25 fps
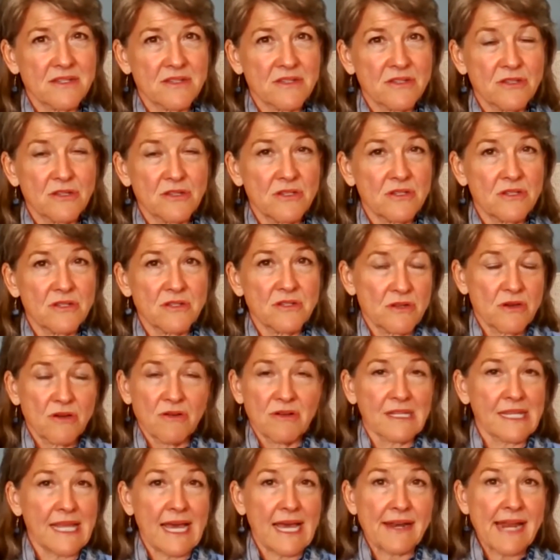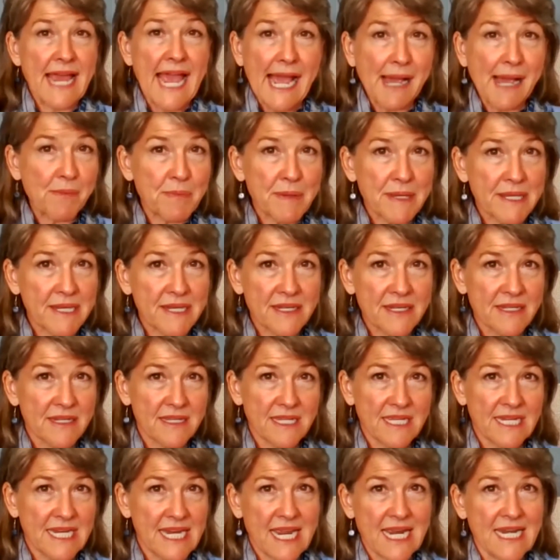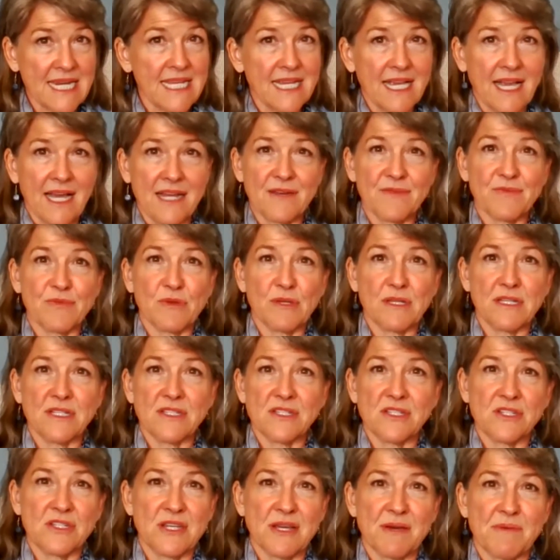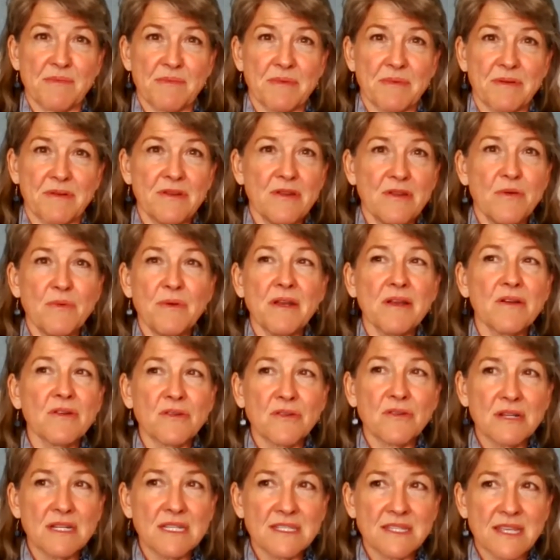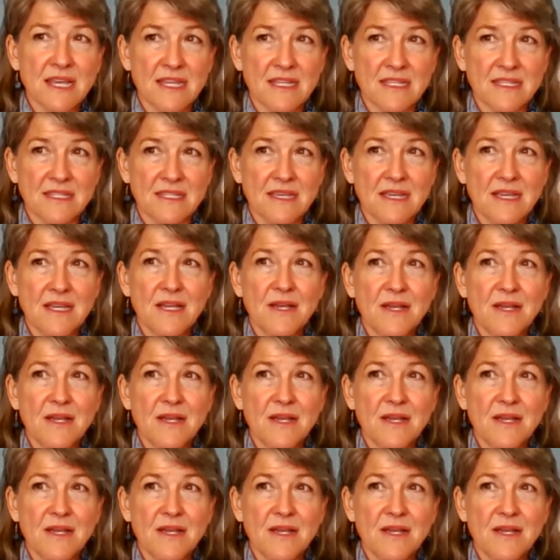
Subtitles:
you don't allow to happen in any kind of relationship. No, we don't criticize.